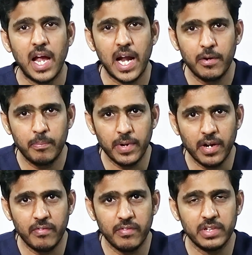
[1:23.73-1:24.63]
and
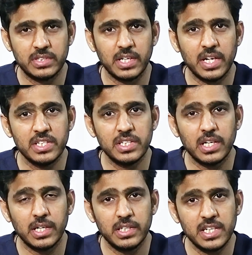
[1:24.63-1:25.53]

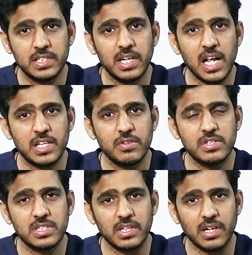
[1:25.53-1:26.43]
these
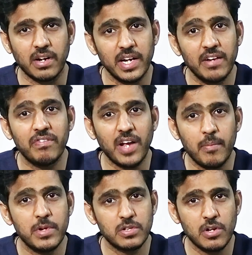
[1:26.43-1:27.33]
gallstones run in
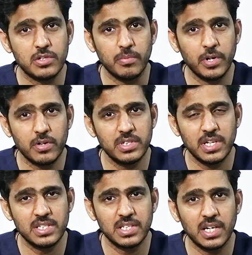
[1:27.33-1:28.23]
families also, because
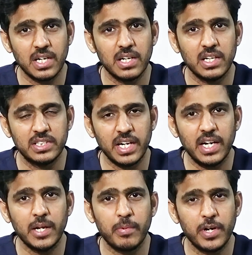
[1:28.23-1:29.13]
there is certain
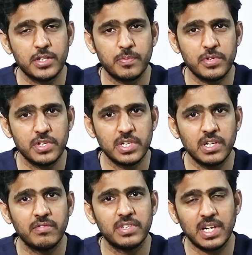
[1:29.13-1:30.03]
genetic
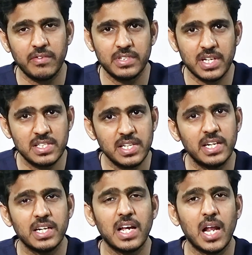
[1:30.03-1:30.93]
predisposition which are
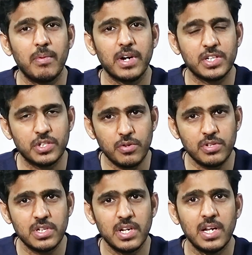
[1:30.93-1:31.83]
seen in gallbladder
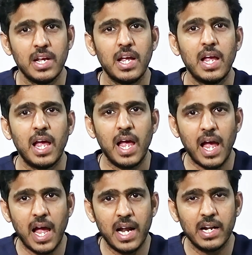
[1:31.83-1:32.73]
stones,
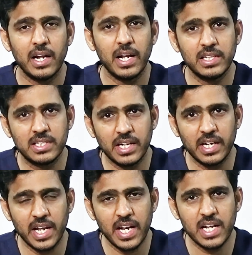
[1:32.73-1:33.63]
and in
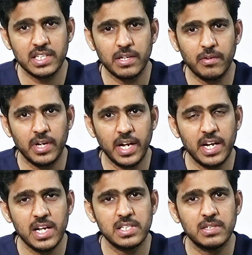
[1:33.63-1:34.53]
certain areas
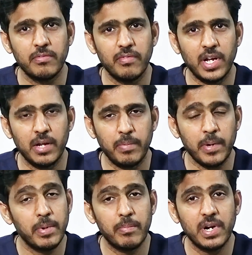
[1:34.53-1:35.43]

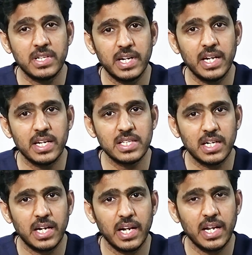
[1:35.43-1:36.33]
people residing in
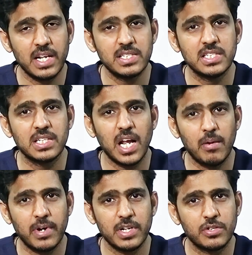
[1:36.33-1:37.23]
certain areas, these
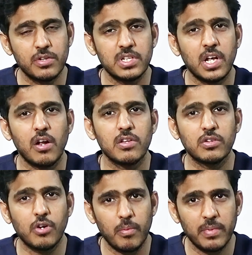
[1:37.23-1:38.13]
gallbladder stones are
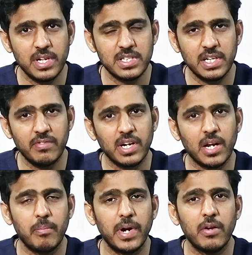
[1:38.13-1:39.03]
also commonly seen when
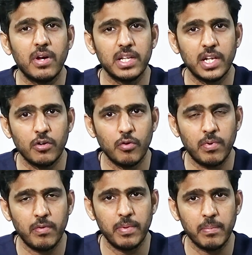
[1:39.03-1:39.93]
compared to other
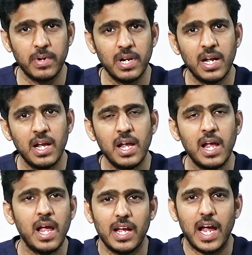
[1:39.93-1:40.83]
group of people.
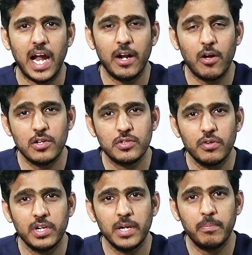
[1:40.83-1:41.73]
And
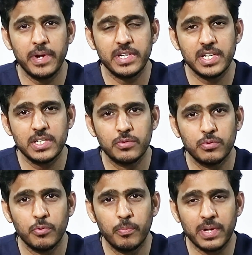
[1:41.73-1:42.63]
also in patients
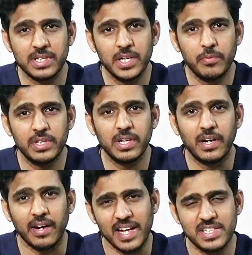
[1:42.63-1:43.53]
who present
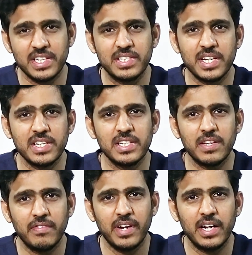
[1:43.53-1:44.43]
with drastic change in
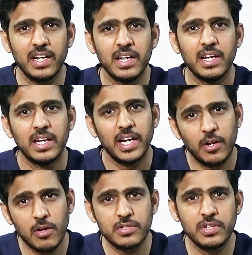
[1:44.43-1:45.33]
the weight,
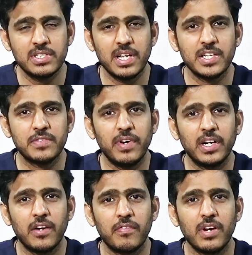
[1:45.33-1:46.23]
it also is a risk
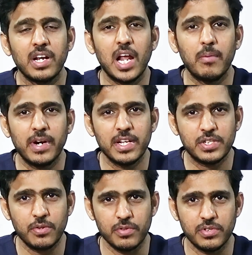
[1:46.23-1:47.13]
factor for gallbladder
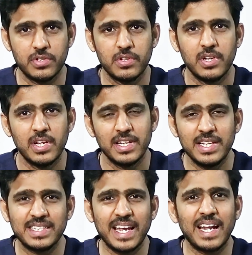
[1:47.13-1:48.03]
stones.
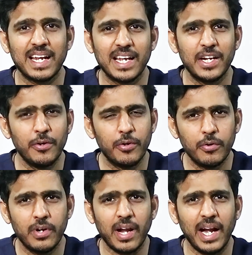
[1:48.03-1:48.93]
This can occur due
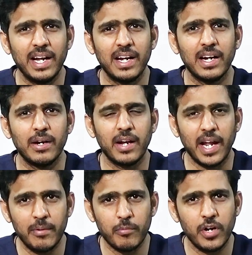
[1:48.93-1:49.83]
to
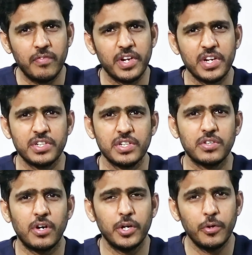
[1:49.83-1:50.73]
diet modifications
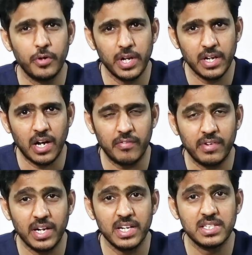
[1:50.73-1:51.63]
or
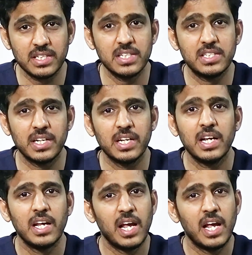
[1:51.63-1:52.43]
after any surgery.